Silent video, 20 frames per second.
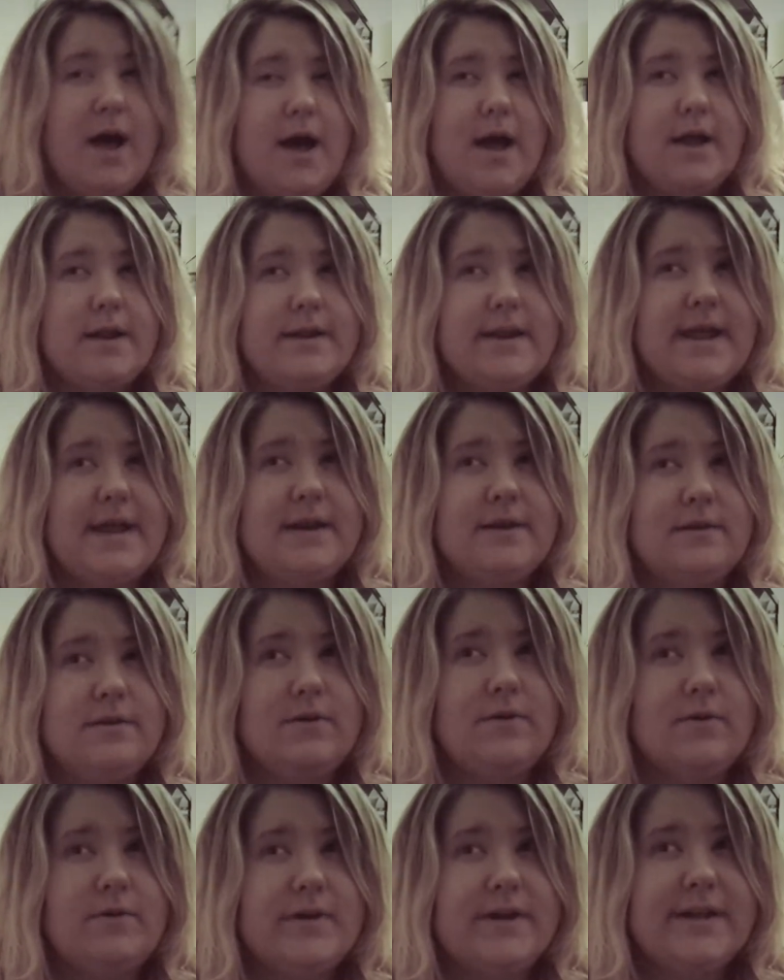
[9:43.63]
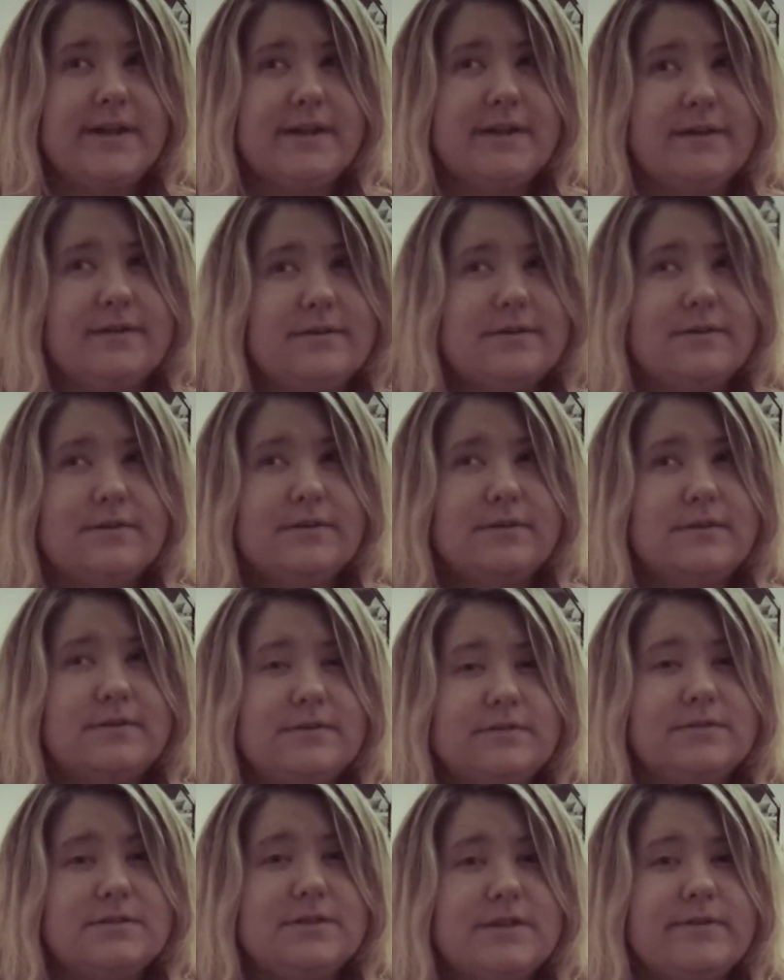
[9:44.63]
So it's got to be
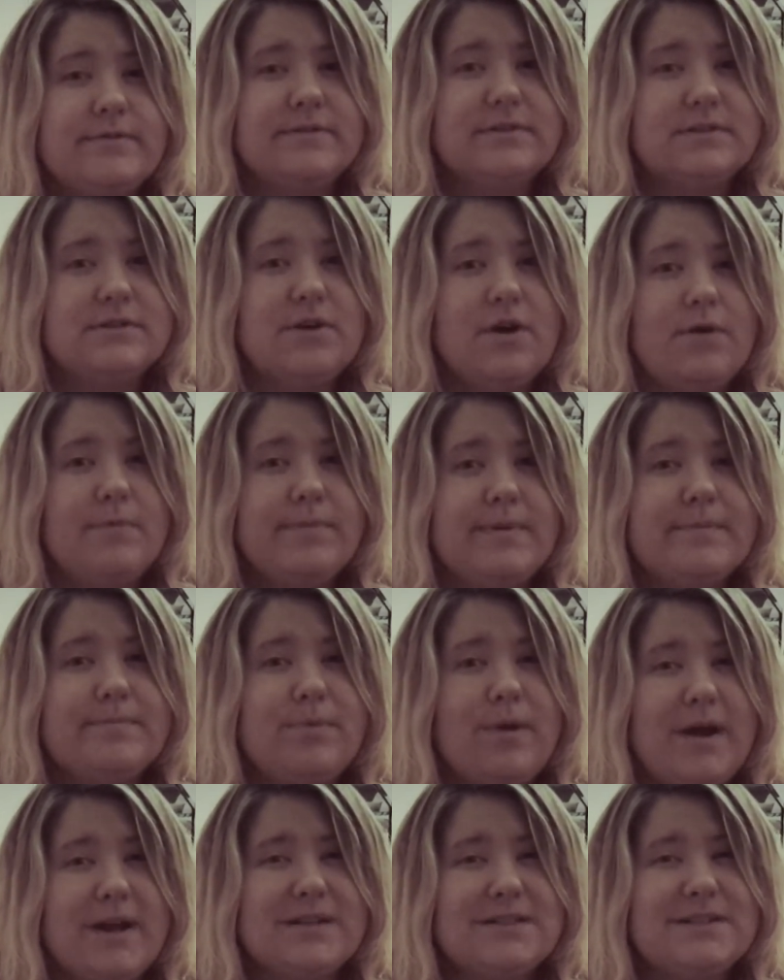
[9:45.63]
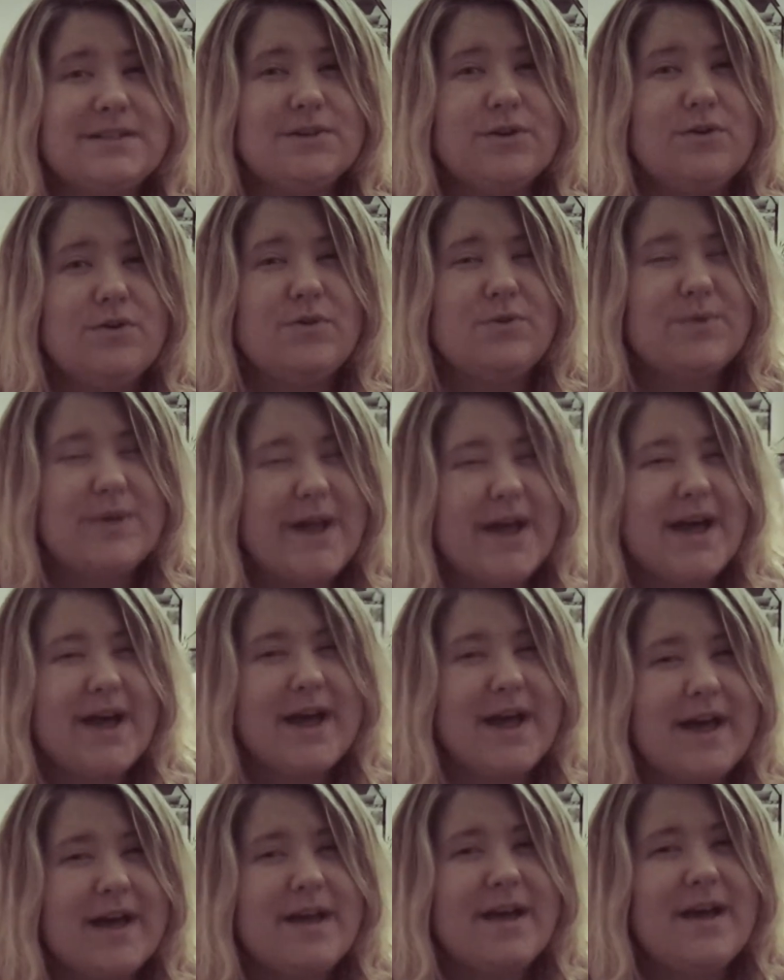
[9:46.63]
practical as well.
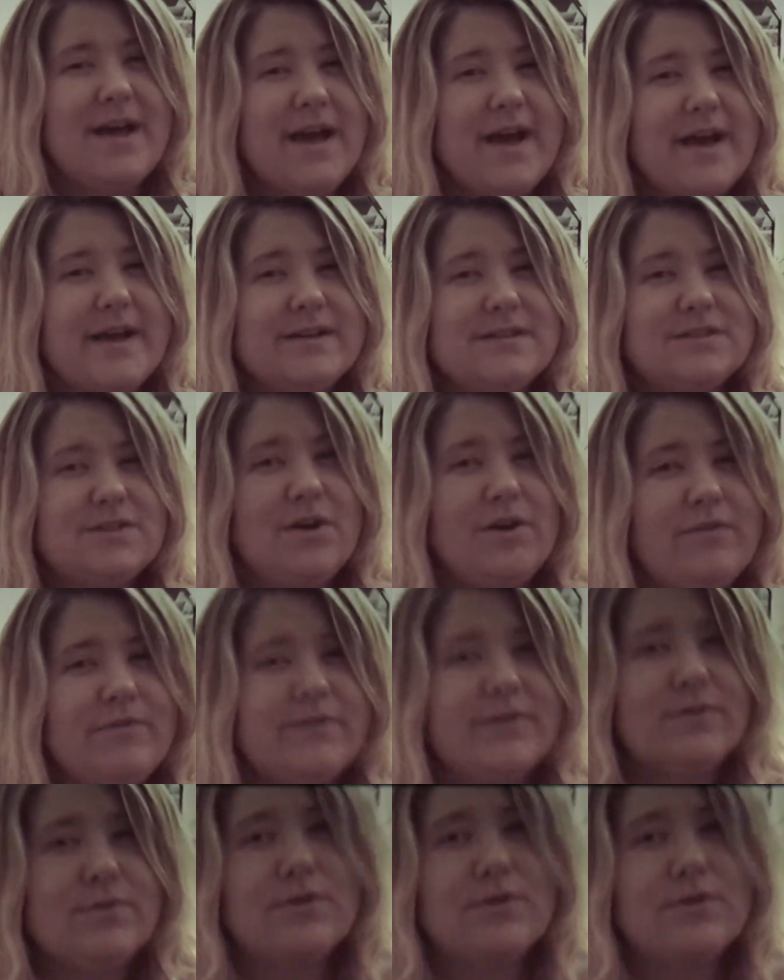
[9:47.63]
It's got to feel